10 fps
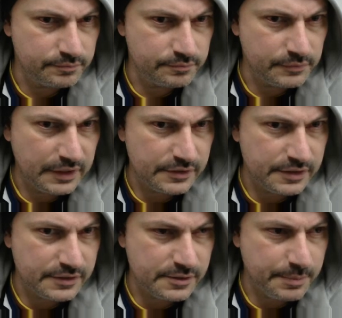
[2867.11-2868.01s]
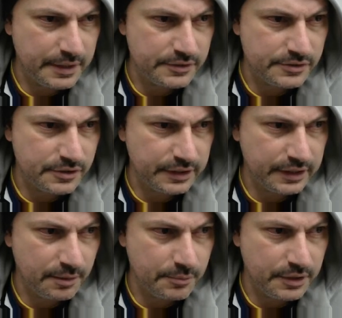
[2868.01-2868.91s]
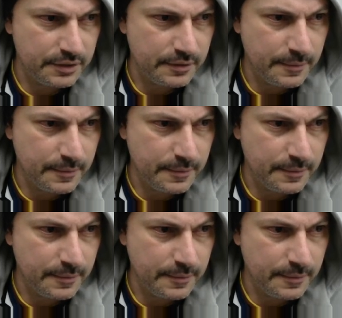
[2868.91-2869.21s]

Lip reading: okay, so that's the Panasonic camera.